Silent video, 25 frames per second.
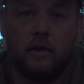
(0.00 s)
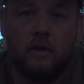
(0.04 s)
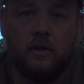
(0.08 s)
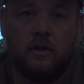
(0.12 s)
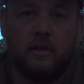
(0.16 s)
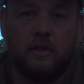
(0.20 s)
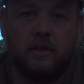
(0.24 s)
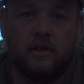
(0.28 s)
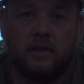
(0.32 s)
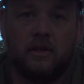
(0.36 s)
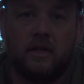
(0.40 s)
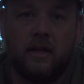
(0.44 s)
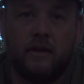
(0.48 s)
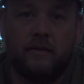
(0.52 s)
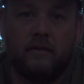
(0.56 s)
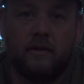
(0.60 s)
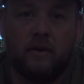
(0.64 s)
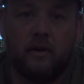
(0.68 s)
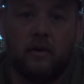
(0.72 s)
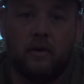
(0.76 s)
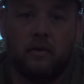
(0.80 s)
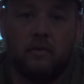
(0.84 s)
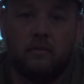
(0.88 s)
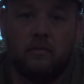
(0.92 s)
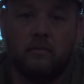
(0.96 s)
You just never
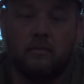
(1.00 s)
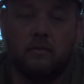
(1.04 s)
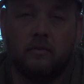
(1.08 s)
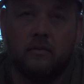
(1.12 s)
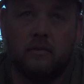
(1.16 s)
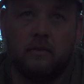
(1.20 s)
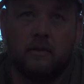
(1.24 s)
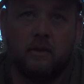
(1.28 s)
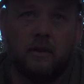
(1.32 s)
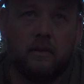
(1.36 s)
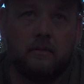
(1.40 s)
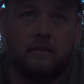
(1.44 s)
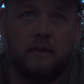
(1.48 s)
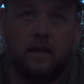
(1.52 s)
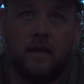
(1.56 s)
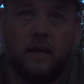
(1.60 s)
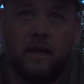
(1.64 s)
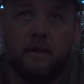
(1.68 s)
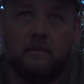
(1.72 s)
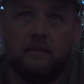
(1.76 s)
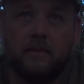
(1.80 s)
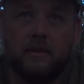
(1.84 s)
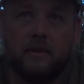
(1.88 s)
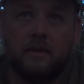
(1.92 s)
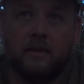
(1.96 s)
know.
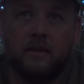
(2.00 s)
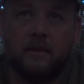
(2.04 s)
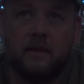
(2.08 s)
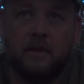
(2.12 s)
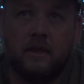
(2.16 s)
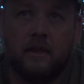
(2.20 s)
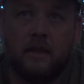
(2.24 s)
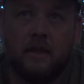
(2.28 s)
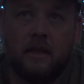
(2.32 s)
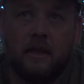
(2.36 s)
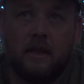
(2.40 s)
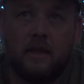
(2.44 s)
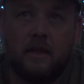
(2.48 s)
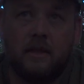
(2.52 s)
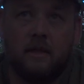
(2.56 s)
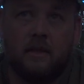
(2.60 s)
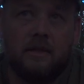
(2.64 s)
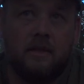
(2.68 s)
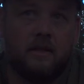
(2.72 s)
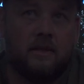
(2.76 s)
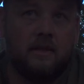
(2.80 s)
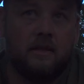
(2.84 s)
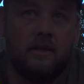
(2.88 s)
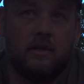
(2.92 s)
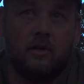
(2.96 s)
Sometimes
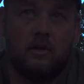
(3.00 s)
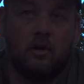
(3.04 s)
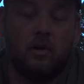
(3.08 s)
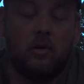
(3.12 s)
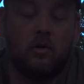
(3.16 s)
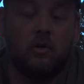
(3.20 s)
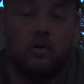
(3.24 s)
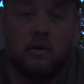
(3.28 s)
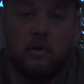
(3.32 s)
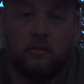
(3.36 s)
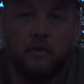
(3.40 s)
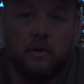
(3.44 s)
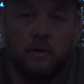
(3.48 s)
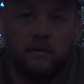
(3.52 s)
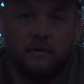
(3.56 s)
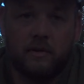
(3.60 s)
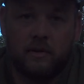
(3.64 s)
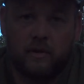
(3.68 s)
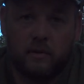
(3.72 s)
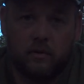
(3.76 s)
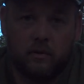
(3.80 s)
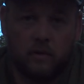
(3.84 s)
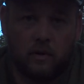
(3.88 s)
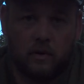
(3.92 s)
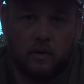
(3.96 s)
these deer are only
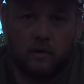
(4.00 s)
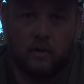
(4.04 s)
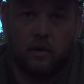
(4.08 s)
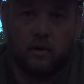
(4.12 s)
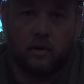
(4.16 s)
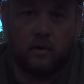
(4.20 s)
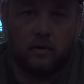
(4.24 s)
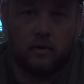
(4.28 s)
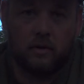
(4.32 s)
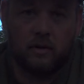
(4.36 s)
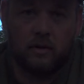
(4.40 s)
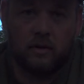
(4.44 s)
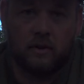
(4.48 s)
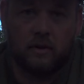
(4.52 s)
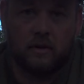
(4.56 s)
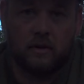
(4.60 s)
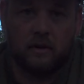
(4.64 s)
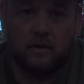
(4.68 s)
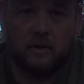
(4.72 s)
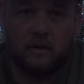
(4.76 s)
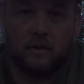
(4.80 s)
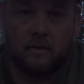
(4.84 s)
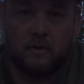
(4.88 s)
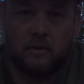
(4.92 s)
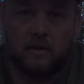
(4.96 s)
moving 200 yards in
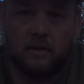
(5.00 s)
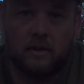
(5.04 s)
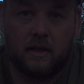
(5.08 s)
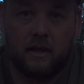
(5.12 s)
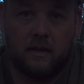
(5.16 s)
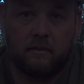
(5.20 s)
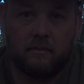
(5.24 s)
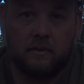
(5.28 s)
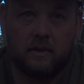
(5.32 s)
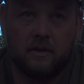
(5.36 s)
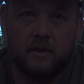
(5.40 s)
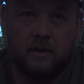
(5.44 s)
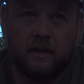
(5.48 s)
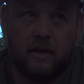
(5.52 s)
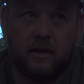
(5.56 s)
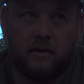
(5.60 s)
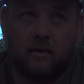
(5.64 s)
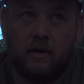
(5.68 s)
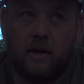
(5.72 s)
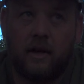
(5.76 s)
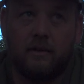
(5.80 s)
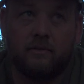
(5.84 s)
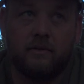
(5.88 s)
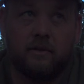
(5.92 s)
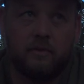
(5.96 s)
the summertime because they
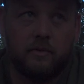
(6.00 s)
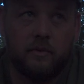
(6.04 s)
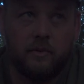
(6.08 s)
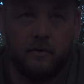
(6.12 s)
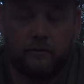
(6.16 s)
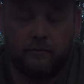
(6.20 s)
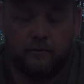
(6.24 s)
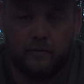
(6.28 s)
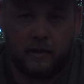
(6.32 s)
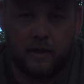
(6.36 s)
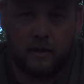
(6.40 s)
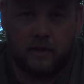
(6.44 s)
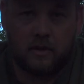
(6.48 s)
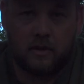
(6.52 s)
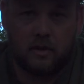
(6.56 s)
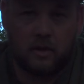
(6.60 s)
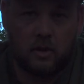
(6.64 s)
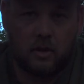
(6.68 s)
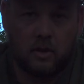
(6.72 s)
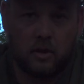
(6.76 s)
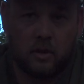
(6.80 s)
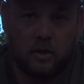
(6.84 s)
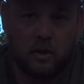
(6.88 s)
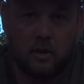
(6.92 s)
don't have to move much.